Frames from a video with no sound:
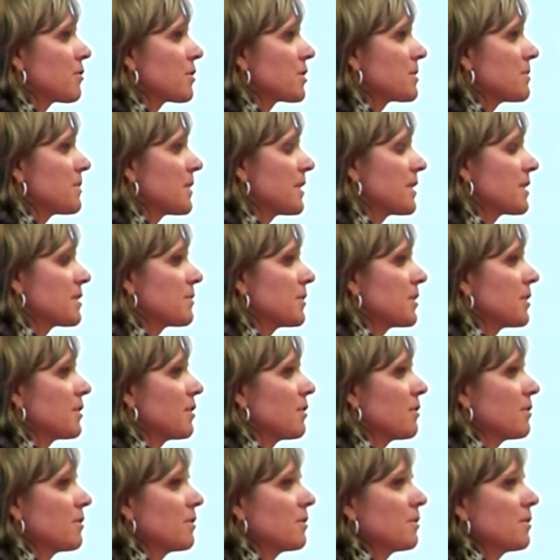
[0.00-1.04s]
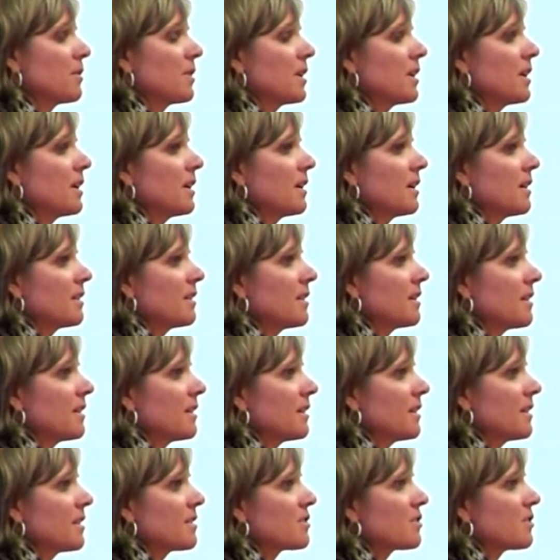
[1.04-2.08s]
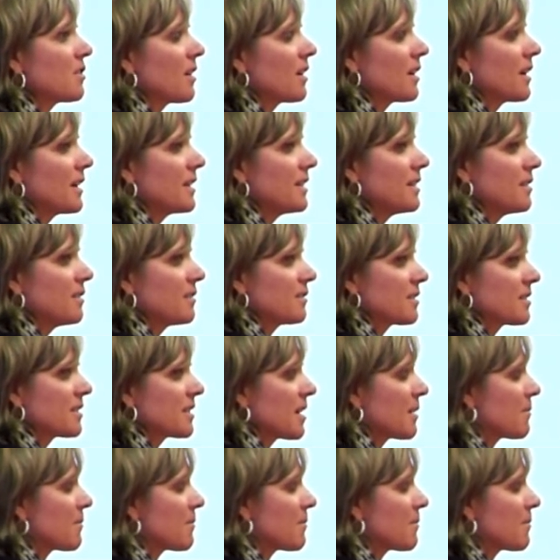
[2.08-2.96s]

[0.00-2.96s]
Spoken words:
of course, because we know that it's not ideal to